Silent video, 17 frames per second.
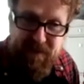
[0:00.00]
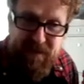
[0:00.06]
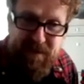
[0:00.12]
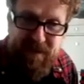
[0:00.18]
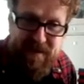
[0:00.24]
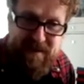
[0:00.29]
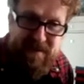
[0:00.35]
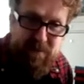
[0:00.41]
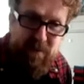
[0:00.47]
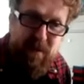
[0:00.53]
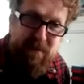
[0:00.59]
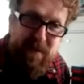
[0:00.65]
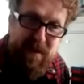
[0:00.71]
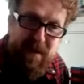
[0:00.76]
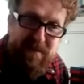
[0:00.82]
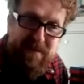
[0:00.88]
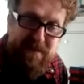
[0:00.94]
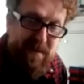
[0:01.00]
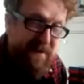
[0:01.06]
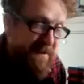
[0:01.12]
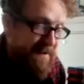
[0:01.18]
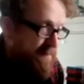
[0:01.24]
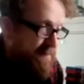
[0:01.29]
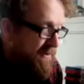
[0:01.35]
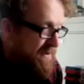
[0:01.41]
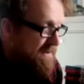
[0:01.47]
things to open up as much
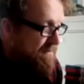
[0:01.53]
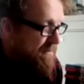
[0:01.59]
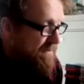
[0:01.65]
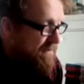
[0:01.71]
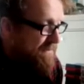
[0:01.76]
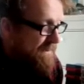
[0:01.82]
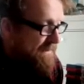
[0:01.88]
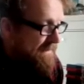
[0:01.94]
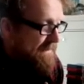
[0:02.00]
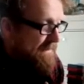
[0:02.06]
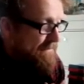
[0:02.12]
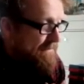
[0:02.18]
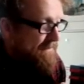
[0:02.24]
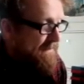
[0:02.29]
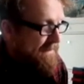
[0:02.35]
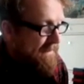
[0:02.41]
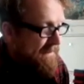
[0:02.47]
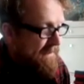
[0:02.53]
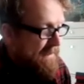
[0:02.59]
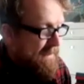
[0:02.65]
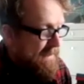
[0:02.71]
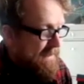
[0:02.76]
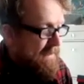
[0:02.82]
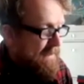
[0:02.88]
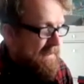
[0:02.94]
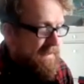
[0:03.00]
as possible.
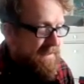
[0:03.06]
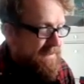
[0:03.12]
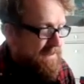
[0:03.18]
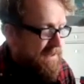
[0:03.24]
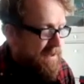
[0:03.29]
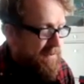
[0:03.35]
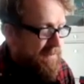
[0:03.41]
So